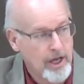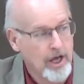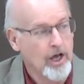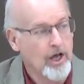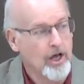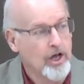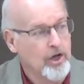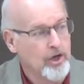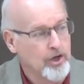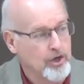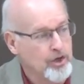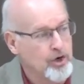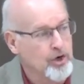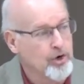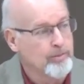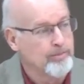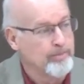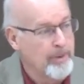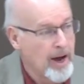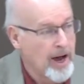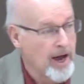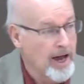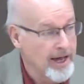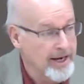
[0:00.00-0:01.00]
your
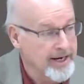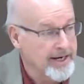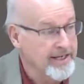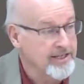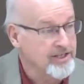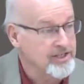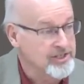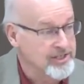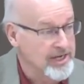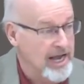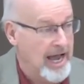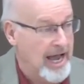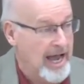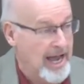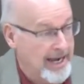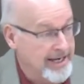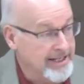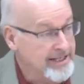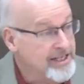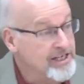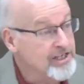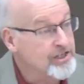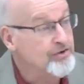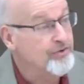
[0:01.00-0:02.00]
body side,
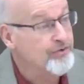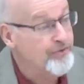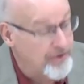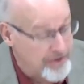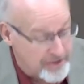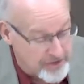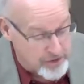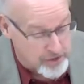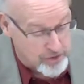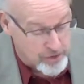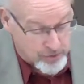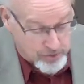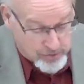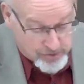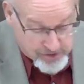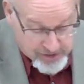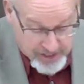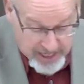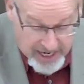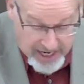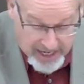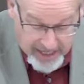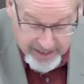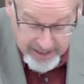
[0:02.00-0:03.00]
this physical
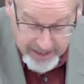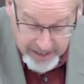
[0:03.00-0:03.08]
side that